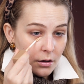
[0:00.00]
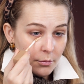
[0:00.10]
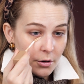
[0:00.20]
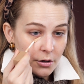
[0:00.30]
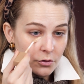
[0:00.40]

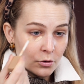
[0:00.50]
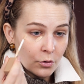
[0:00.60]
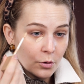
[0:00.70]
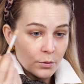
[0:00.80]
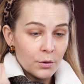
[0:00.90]
I'm gonna do
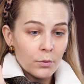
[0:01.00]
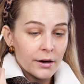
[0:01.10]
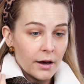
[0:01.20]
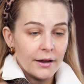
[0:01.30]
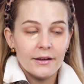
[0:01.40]
only
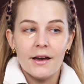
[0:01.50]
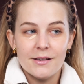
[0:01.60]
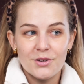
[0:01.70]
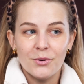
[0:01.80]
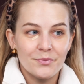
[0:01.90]
one eye. Yeah,
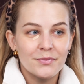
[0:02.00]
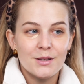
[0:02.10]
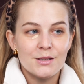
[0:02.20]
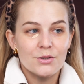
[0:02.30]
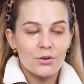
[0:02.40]
so
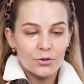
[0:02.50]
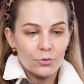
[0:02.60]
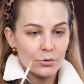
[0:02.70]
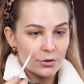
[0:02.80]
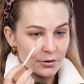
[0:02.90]
this is going to
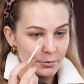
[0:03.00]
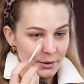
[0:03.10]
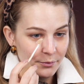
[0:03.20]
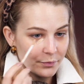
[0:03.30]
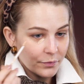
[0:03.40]
work on
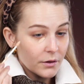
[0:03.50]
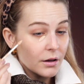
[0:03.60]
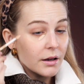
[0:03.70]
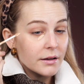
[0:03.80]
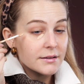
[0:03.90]
me.
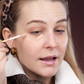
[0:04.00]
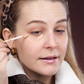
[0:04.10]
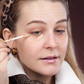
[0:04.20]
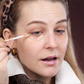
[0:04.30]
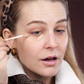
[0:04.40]
It's
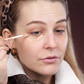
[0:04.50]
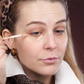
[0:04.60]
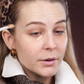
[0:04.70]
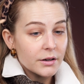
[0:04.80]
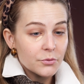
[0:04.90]
light enough
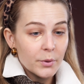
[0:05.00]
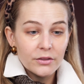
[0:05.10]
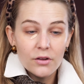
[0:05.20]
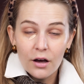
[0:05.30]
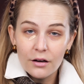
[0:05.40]
because my
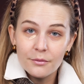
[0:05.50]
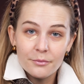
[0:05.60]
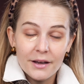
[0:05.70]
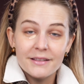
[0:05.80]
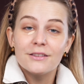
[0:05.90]

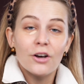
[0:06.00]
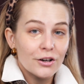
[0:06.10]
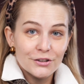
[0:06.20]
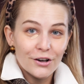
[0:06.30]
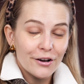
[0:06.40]

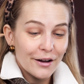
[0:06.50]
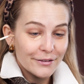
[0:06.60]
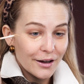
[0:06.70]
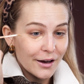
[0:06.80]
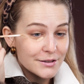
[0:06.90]
dark
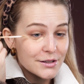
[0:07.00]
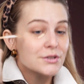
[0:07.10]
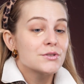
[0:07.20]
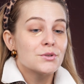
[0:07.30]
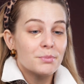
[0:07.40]
under eyes are
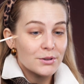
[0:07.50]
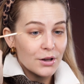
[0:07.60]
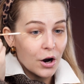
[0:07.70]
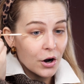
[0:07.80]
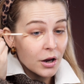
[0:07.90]
super
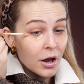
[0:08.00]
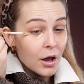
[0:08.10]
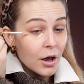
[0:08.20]
dark,